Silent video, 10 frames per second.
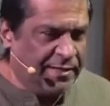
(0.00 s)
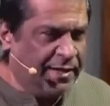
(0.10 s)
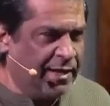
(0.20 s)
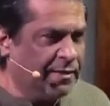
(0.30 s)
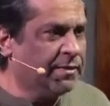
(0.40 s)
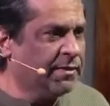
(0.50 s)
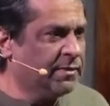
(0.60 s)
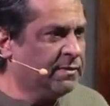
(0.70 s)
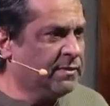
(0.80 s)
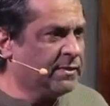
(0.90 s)
And
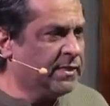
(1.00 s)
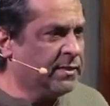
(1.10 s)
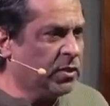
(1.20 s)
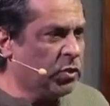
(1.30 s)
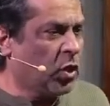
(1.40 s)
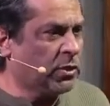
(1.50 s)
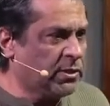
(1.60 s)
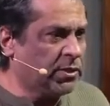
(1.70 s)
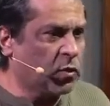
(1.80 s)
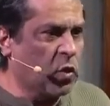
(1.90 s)
they said the
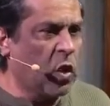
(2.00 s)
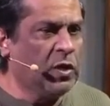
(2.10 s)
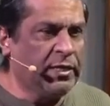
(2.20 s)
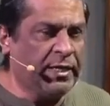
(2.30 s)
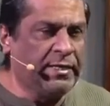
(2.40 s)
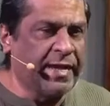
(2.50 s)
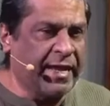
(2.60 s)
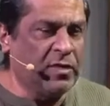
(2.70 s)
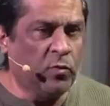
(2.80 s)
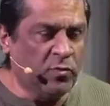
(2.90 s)
doctor wrongly
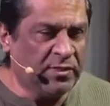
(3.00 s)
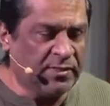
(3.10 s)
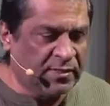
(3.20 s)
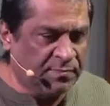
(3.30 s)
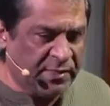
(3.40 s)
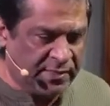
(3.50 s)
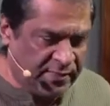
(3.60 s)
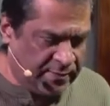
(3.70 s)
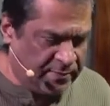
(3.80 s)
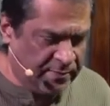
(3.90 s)
diagnosed this
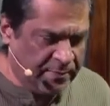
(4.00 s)
person.